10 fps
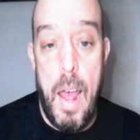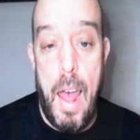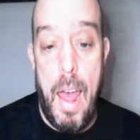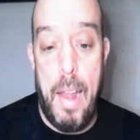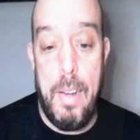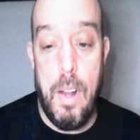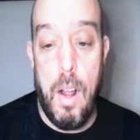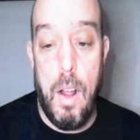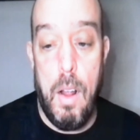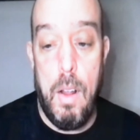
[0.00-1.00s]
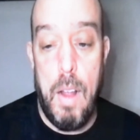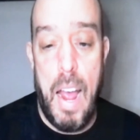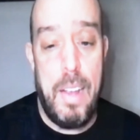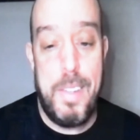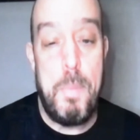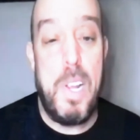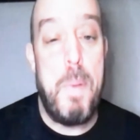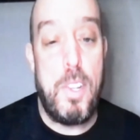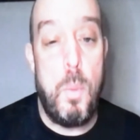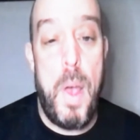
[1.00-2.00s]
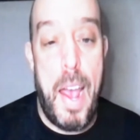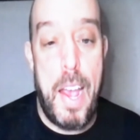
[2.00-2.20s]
And something about the way I